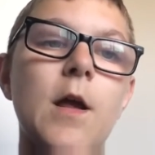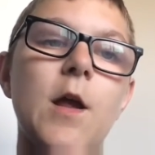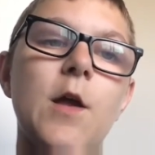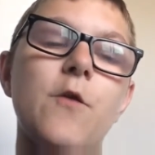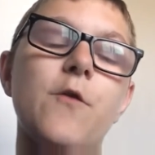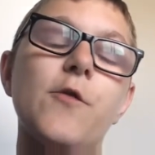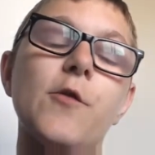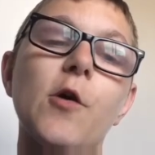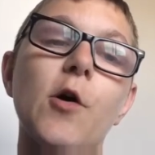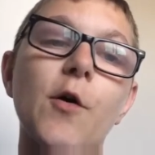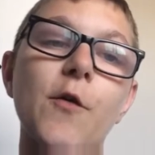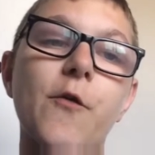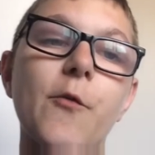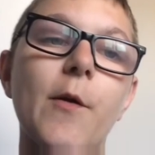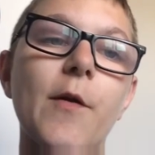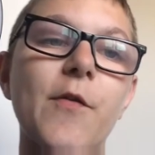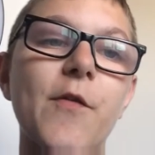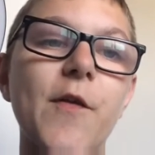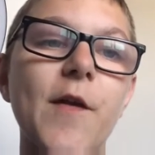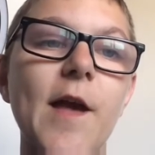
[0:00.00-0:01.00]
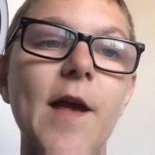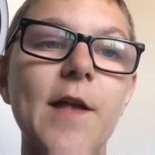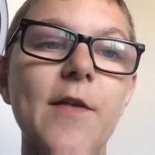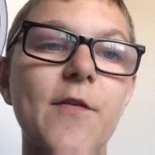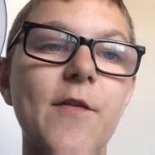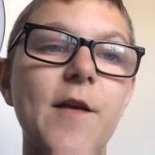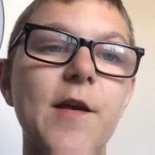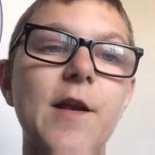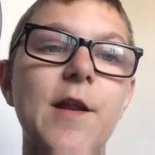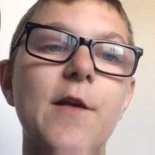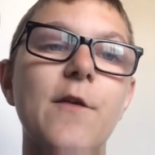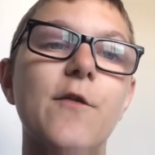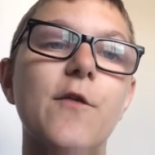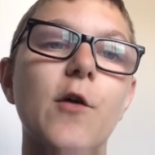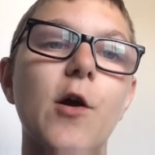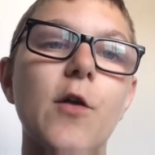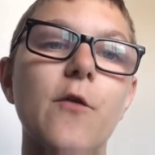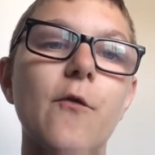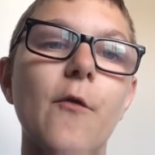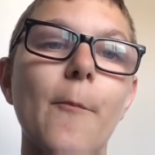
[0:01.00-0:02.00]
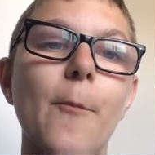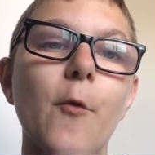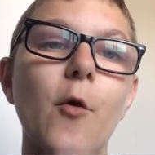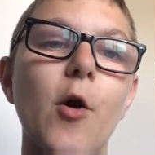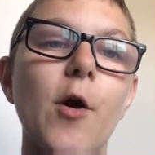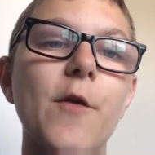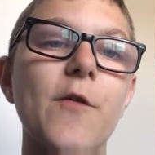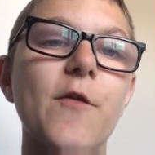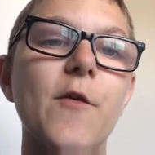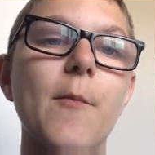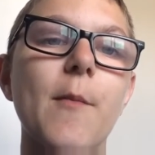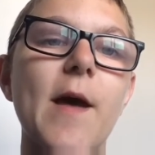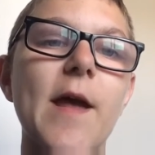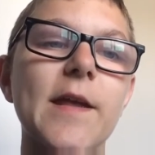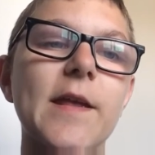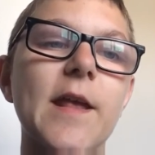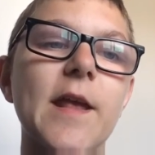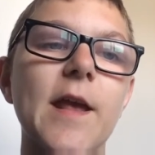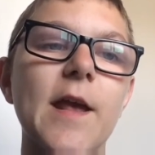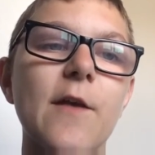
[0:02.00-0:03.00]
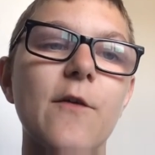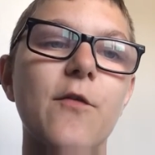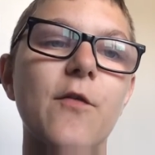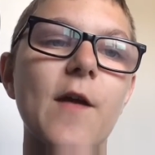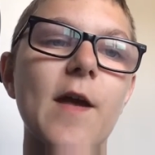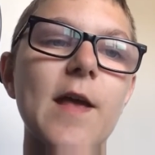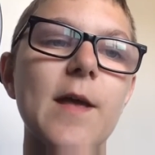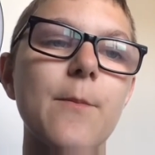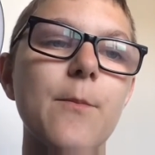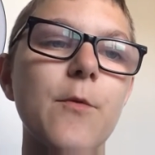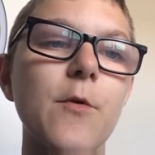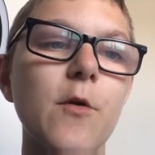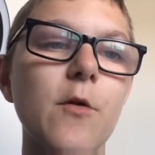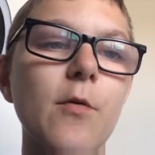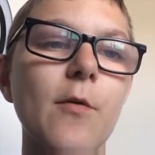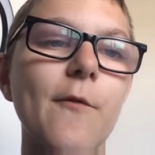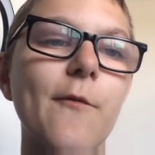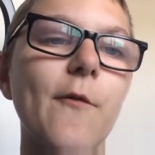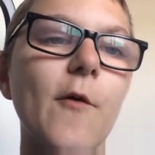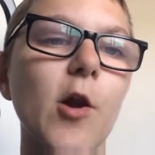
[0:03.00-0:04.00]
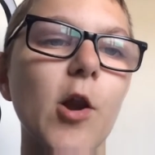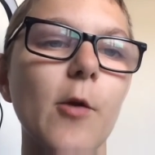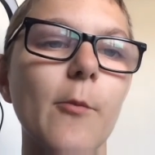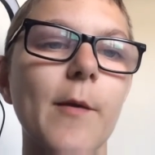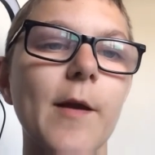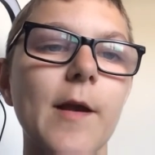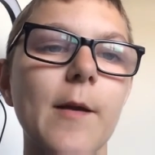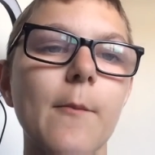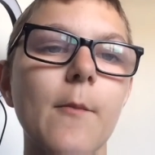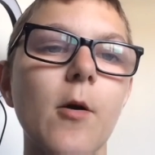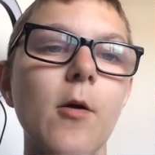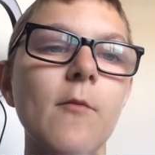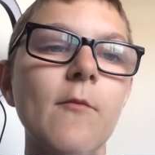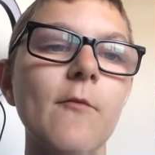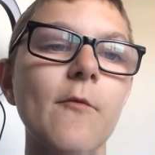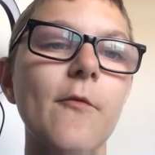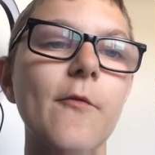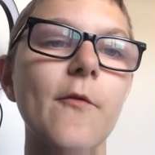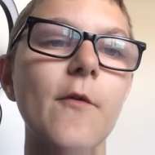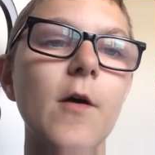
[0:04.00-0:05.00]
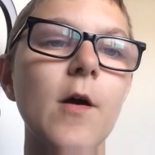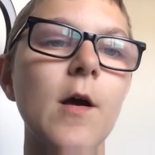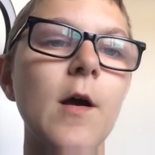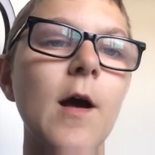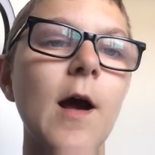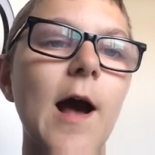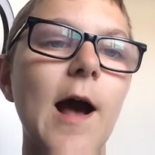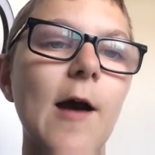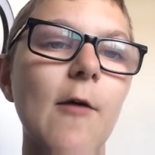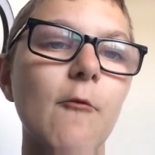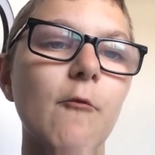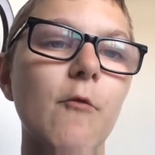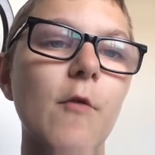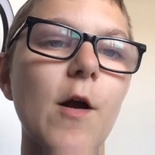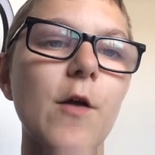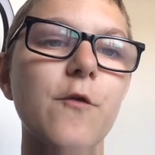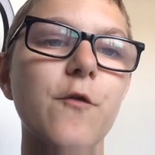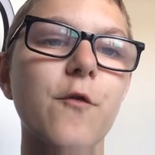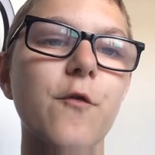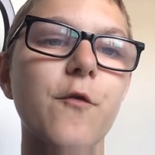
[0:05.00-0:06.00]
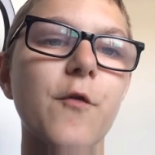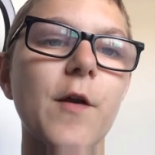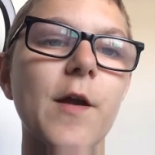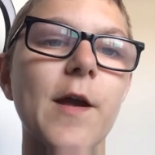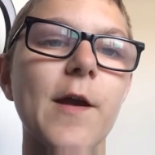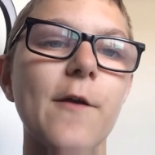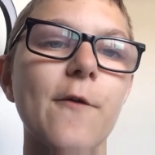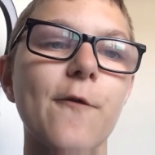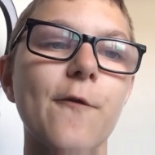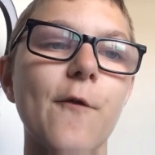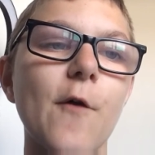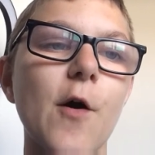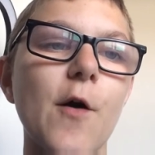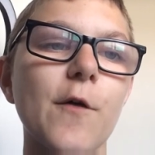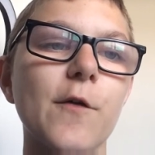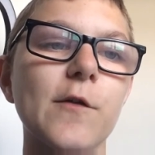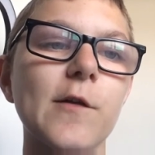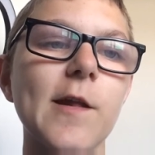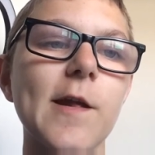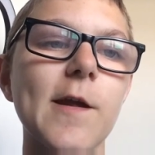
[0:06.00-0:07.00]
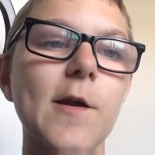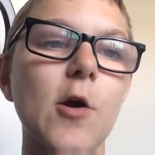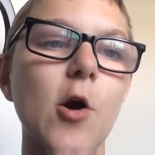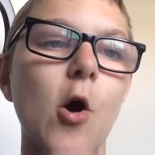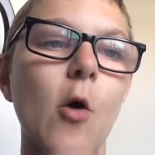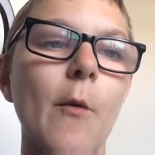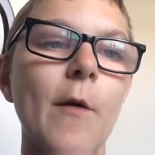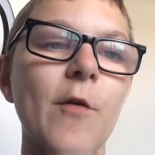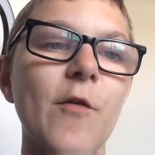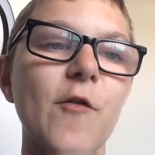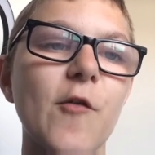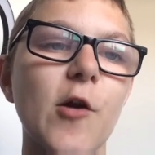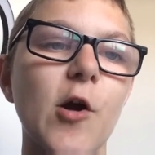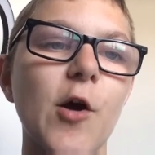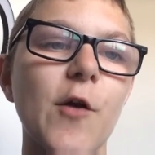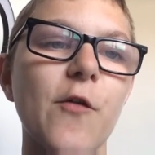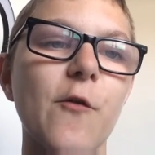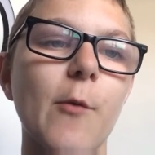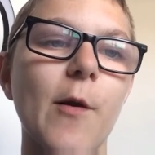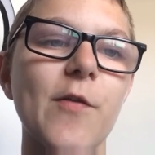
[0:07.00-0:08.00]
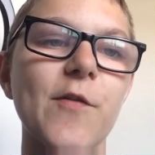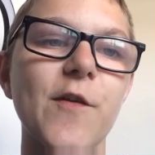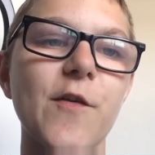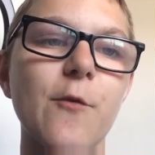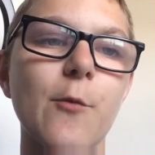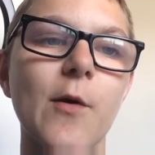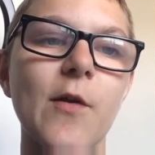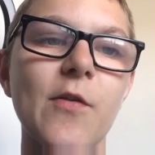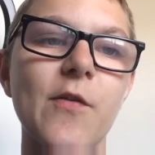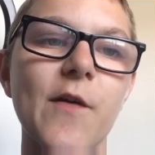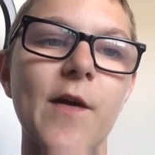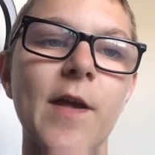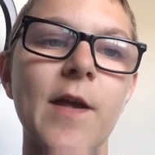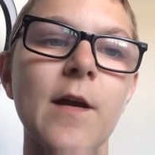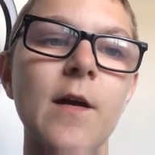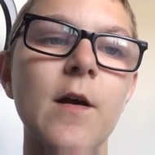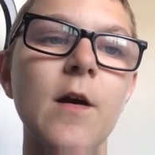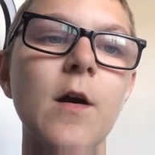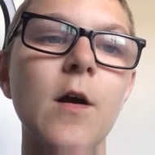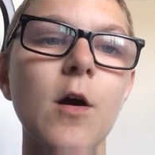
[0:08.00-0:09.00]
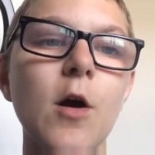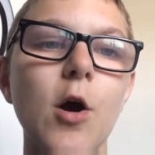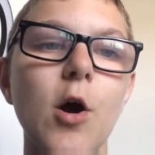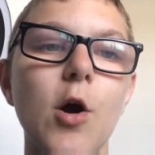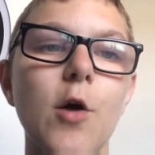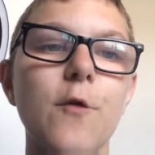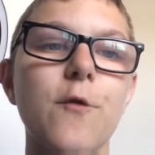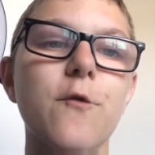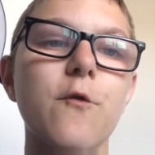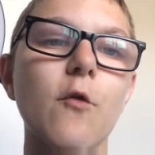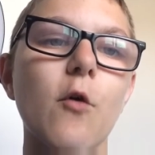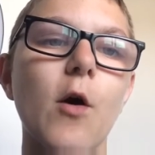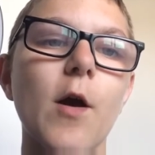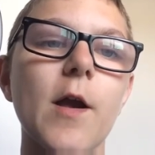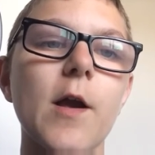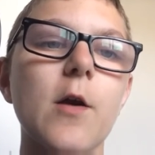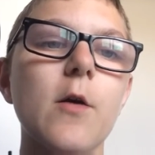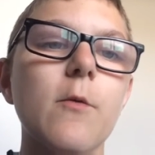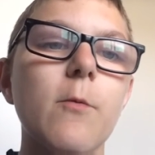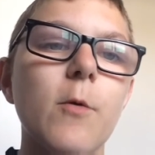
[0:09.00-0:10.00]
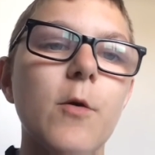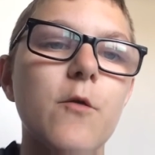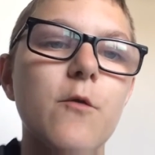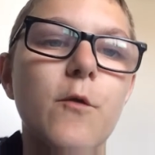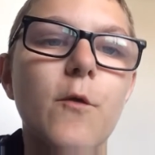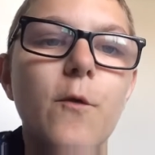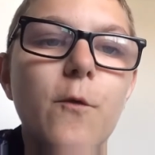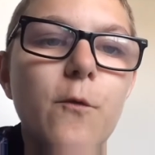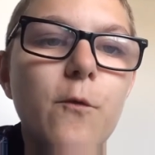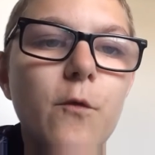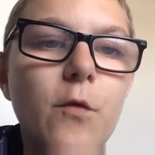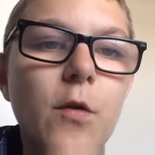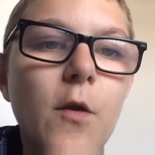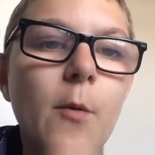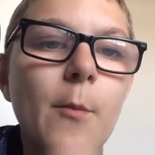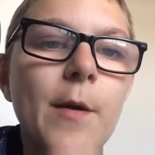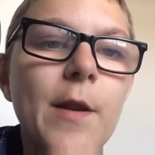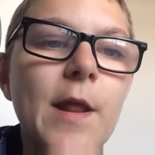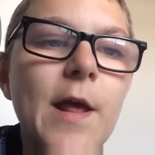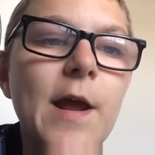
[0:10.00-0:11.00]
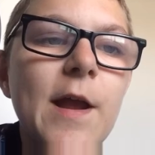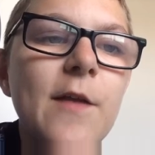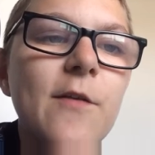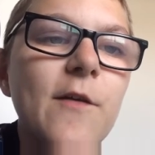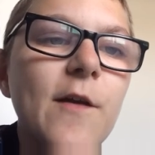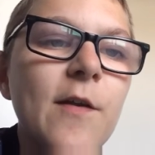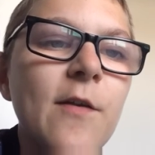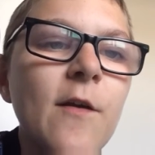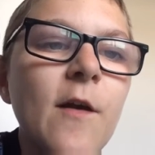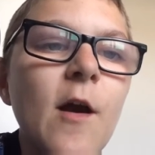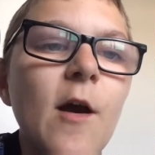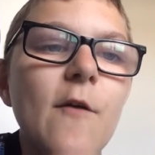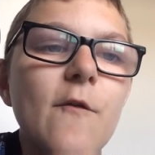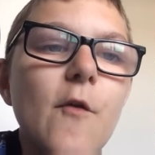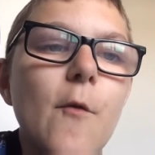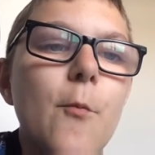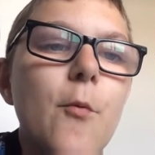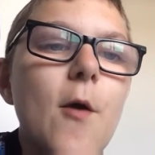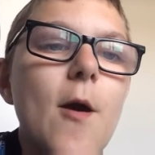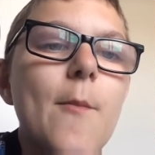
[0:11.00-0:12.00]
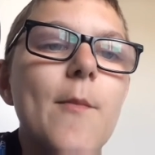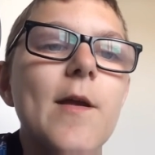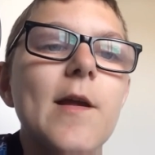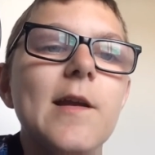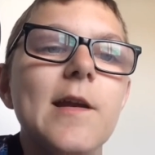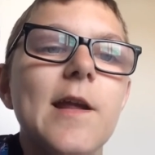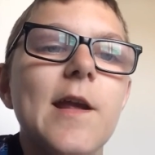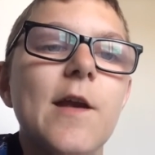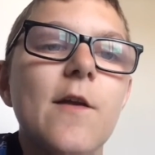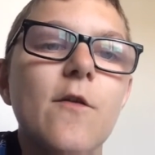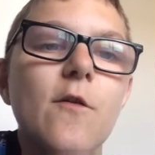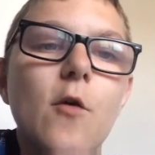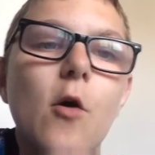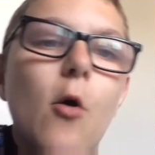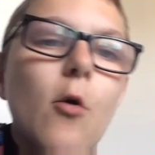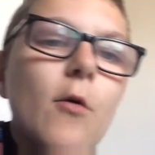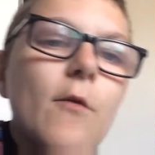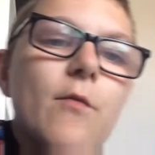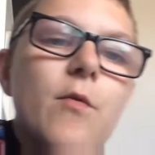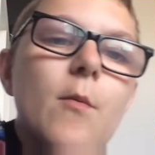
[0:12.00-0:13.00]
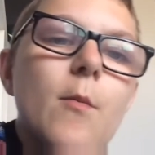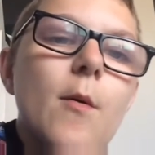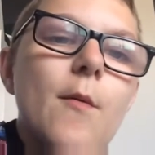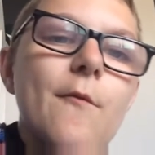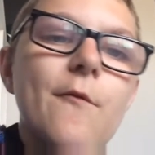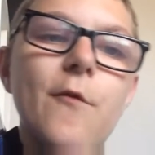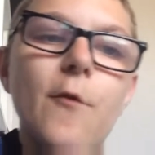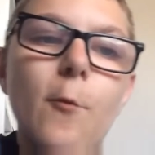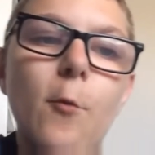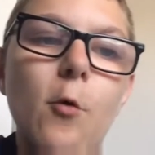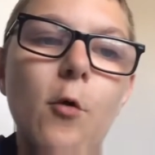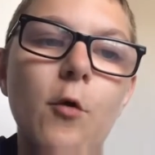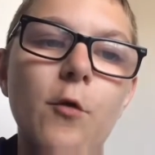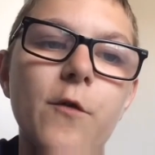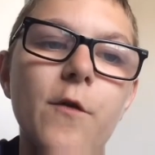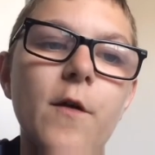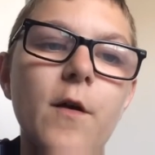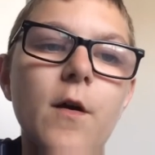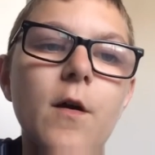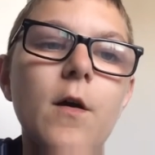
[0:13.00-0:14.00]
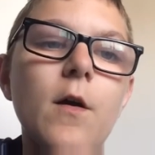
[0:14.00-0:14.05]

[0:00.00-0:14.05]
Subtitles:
In July 2018, he signed for Brighton, making his debut the following month and registering his first league goal in July 2020, a strike which was nominated for Premier League's Goal of the Month award.